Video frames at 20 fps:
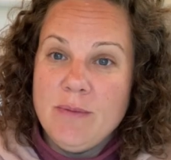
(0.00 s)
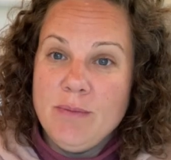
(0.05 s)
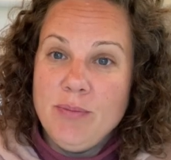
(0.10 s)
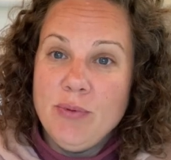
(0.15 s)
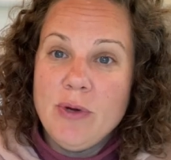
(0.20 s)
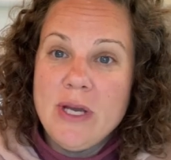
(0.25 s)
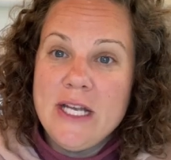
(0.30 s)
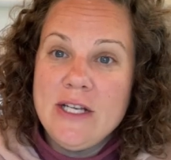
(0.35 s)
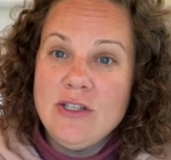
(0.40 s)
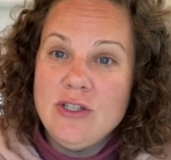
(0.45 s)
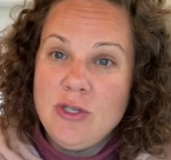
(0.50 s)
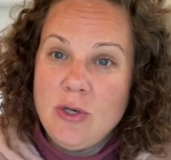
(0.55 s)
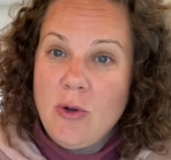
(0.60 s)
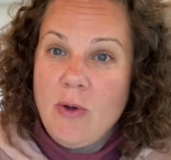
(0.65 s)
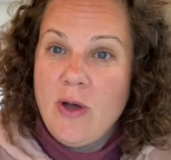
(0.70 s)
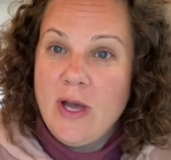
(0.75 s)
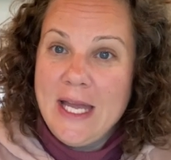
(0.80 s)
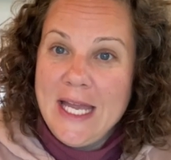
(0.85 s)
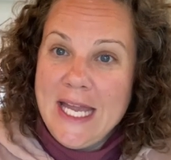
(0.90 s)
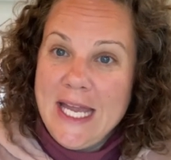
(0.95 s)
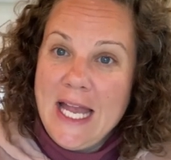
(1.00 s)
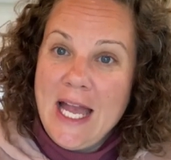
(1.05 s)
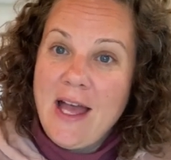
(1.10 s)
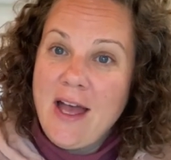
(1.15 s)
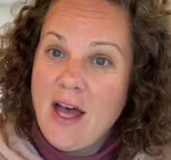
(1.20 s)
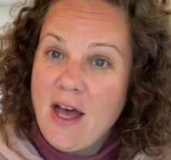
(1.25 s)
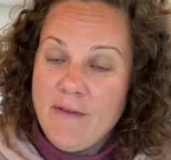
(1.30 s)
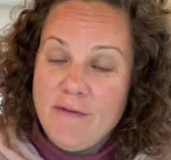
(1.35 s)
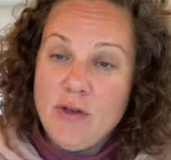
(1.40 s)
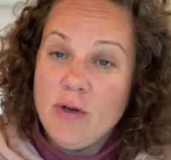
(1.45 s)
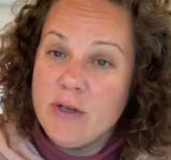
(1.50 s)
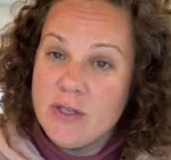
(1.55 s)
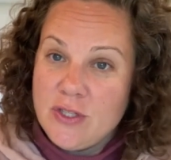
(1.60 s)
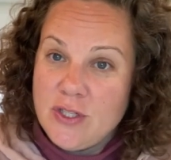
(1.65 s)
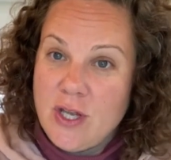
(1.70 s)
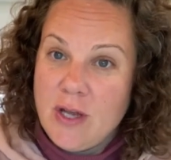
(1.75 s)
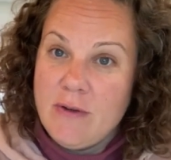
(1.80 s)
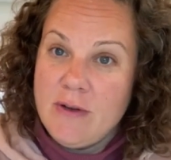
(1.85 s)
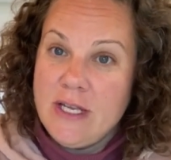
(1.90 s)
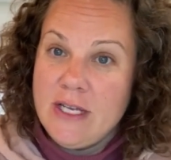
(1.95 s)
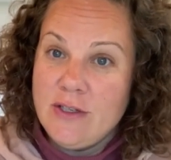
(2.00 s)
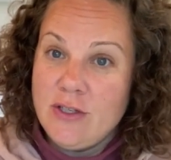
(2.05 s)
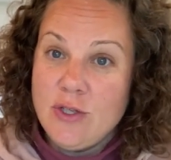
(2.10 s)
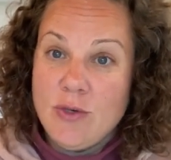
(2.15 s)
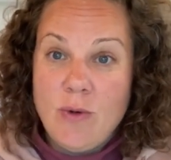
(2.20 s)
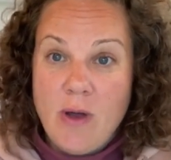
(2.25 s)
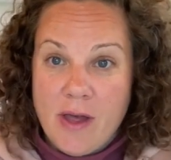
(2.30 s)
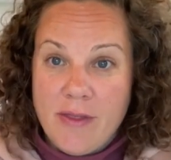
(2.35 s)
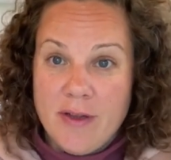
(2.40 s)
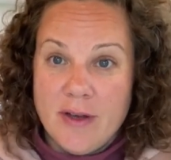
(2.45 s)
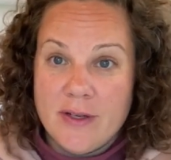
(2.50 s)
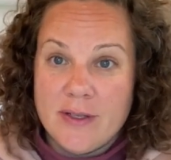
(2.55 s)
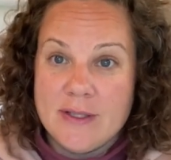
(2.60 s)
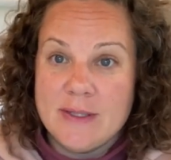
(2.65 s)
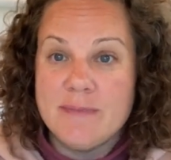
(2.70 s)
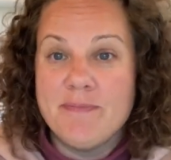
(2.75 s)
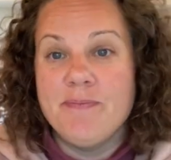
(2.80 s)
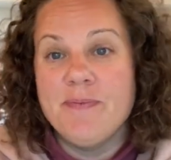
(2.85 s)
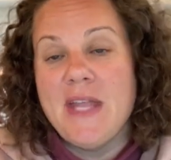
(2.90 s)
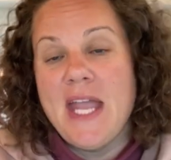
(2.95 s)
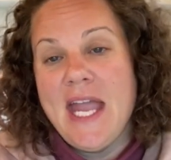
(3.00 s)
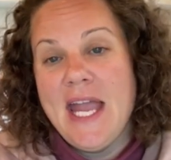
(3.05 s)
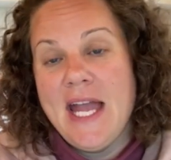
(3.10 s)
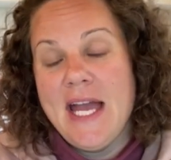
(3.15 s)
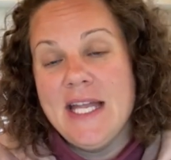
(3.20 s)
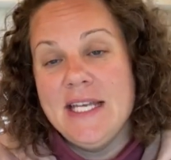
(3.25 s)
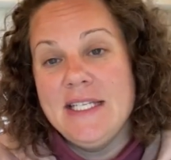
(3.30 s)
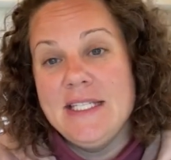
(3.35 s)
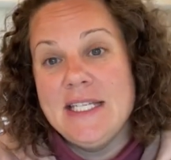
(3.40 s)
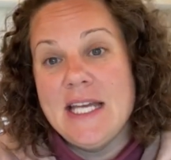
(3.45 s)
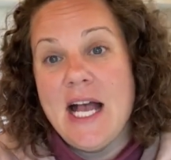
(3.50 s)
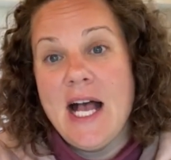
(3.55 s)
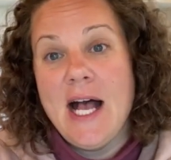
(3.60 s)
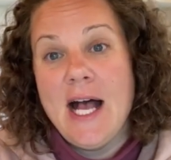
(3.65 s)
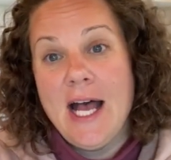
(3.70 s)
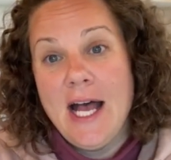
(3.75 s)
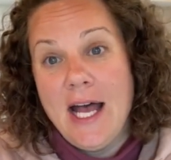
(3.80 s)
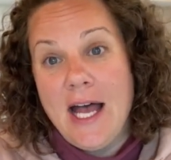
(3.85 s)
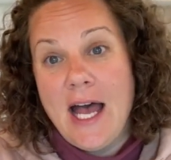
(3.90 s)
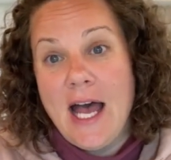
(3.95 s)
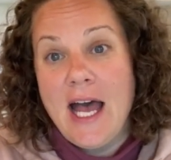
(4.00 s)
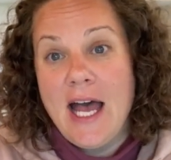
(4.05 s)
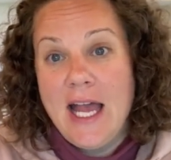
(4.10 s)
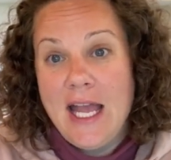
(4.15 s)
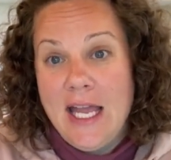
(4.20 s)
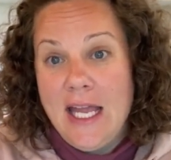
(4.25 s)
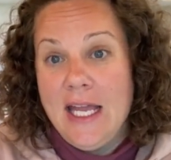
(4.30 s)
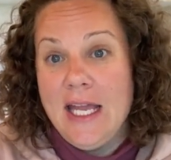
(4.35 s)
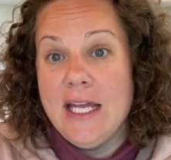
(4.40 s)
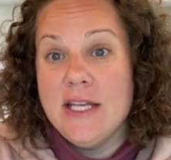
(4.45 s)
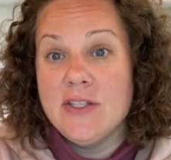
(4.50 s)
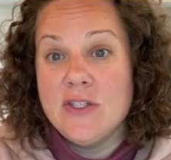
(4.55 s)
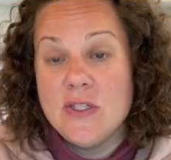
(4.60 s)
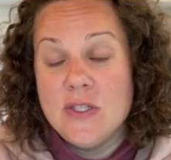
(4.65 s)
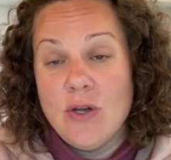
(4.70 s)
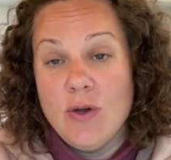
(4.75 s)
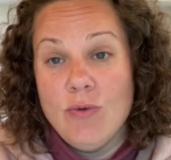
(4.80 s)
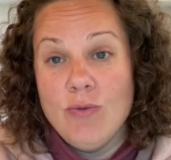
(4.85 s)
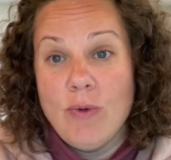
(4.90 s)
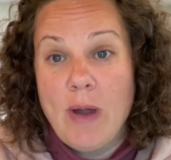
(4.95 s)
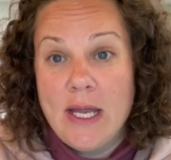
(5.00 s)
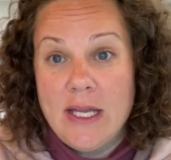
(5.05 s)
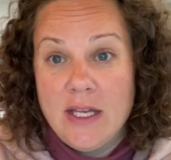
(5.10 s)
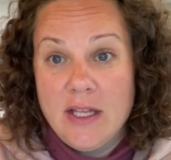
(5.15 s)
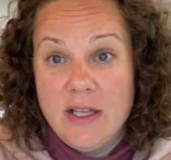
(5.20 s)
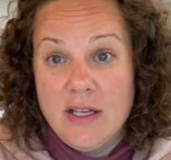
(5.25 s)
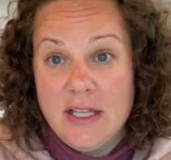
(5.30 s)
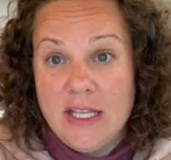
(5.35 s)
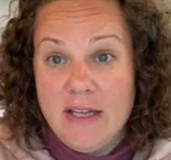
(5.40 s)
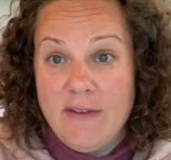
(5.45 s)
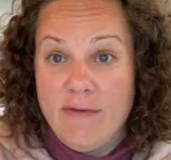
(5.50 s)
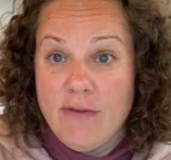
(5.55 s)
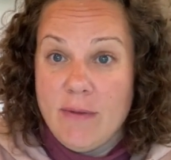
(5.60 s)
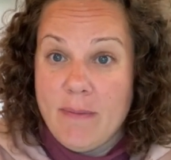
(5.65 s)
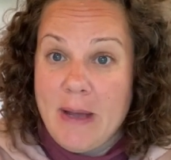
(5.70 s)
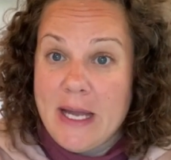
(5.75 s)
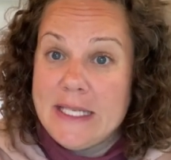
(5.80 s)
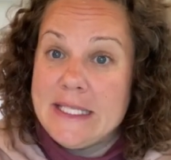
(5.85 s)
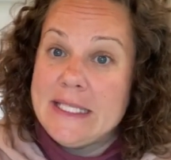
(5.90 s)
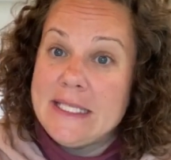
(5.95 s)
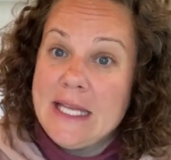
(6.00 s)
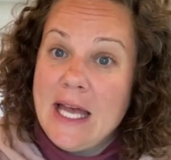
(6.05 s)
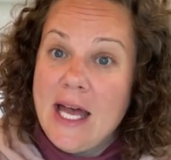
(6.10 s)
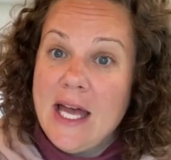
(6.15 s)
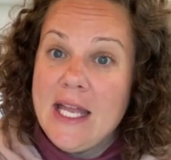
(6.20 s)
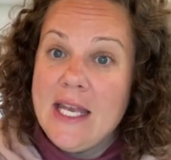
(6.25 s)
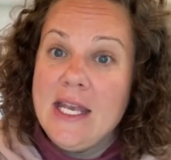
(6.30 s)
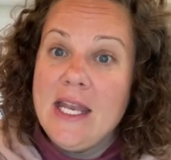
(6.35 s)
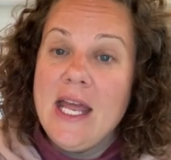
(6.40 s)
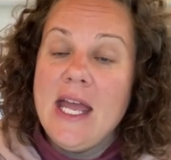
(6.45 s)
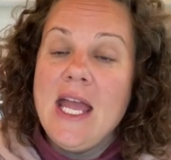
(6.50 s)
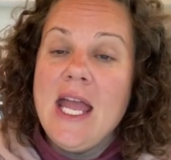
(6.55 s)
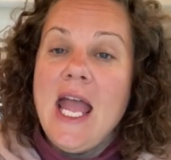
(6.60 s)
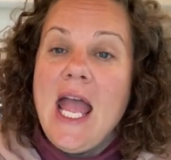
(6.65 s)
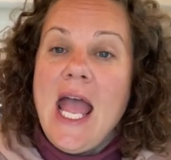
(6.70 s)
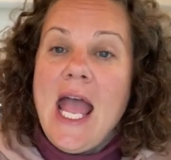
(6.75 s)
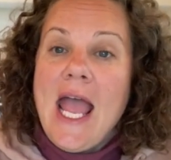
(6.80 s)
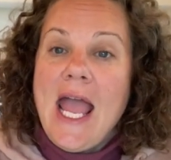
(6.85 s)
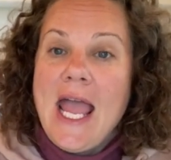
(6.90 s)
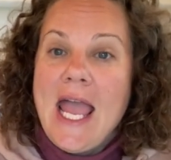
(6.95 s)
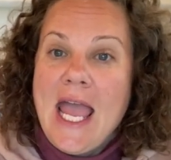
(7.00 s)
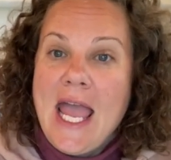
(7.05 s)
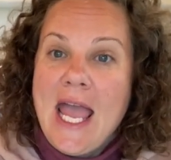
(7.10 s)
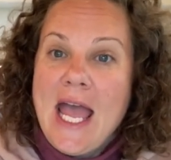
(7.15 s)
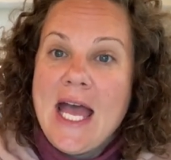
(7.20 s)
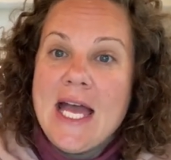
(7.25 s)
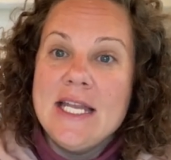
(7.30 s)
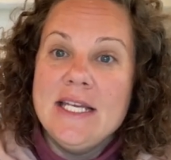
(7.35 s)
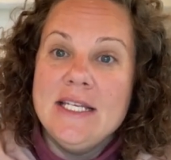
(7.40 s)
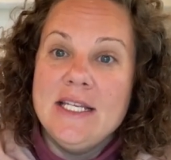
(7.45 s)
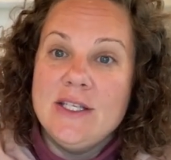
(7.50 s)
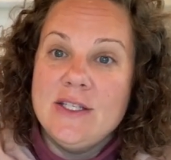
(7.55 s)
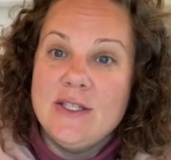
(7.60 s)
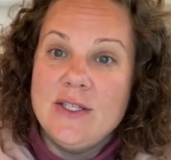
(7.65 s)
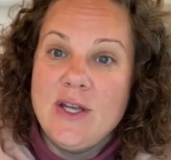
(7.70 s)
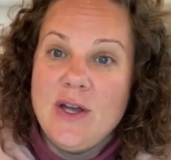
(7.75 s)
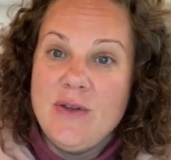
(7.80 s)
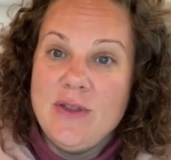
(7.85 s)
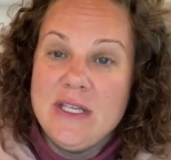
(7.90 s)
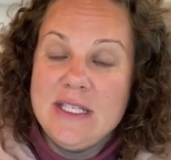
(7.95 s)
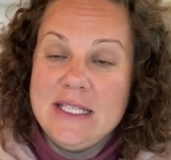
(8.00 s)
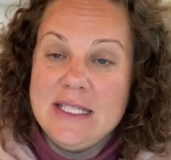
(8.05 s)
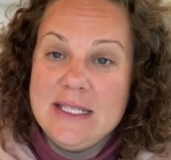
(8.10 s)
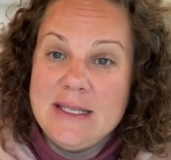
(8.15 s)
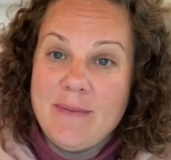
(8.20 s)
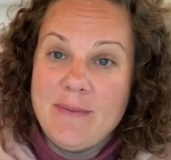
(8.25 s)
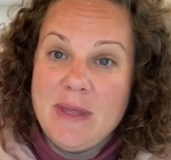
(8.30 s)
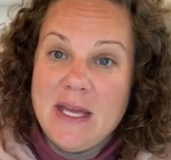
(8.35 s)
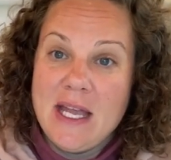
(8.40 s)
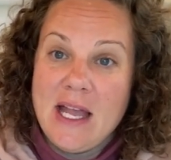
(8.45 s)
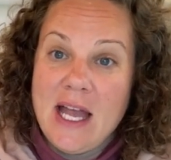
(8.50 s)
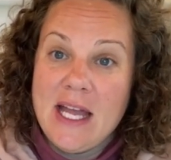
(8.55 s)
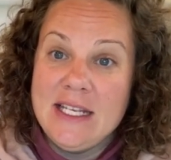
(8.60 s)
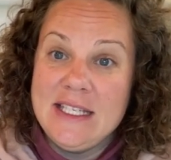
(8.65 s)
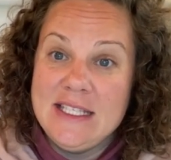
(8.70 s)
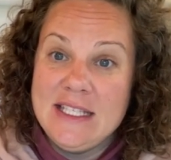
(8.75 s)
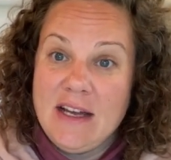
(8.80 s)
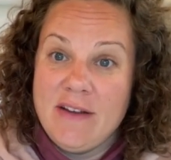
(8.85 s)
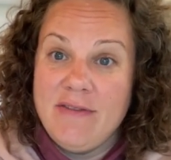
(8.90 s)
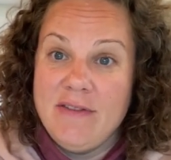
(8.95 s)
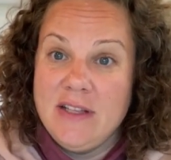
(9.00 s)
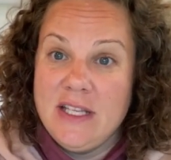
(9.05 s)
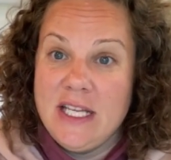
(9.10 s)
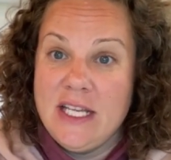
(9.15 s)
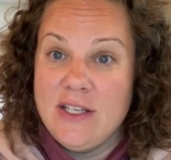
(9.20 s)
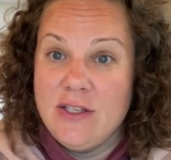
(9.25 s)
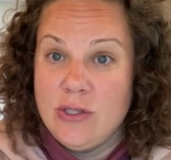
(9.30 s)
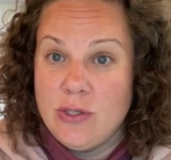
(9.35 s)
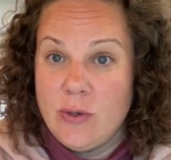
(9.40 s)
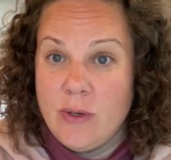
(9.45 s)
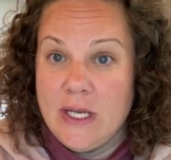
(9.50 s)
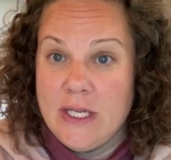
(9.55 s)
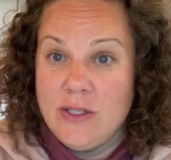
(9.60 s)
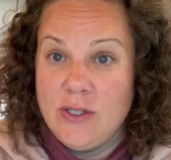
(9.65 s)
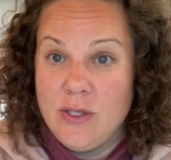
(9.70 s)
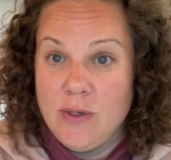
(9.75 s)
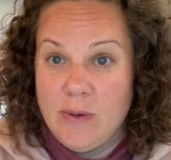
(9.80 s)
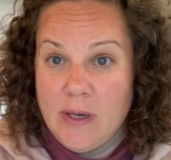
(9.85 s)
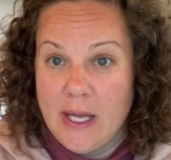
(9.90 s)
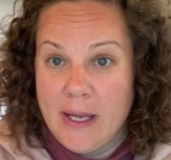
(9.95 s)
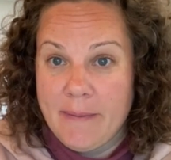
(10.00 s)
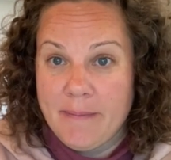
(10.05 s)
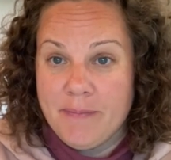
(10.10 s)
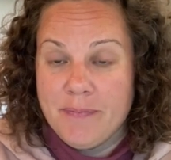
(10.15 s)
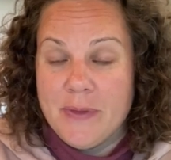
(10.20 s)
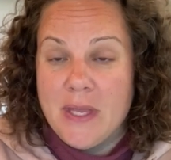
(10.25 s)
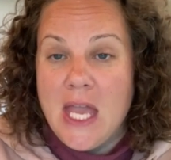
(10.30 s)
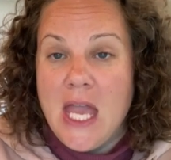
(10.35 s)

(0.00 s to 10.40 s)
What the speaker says: bring joy of your sewing to others. And I sew regularly for my son, and so this is something I definitely enjoy doing.